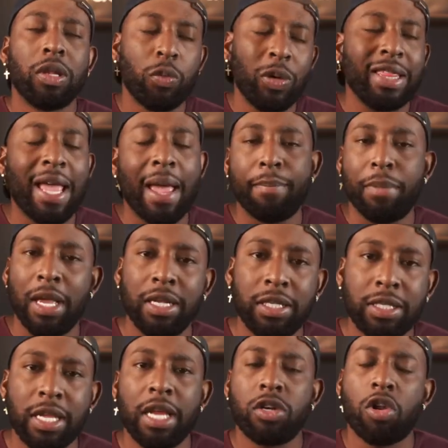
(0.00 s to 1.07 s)
with that being
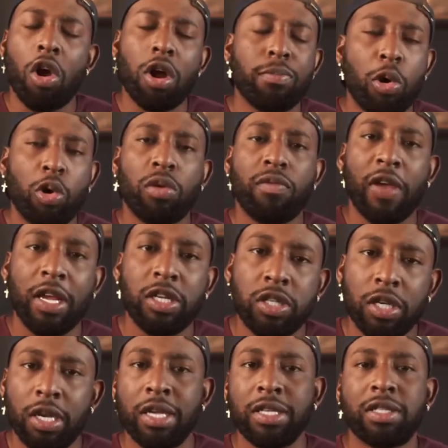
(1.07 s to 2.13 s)
said, dark
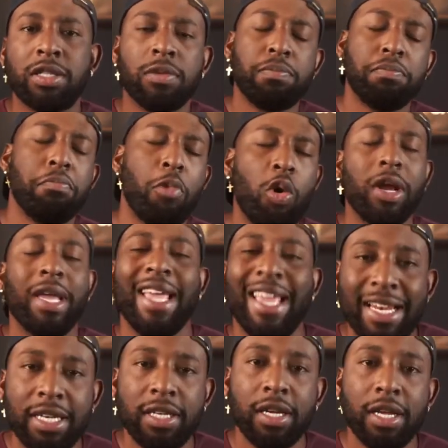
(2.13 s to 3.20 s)
motivation is the more
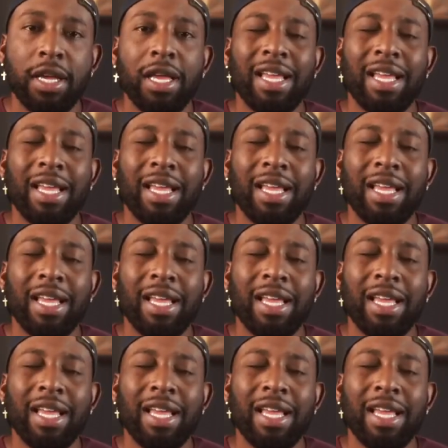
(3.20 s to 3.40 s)
hidden,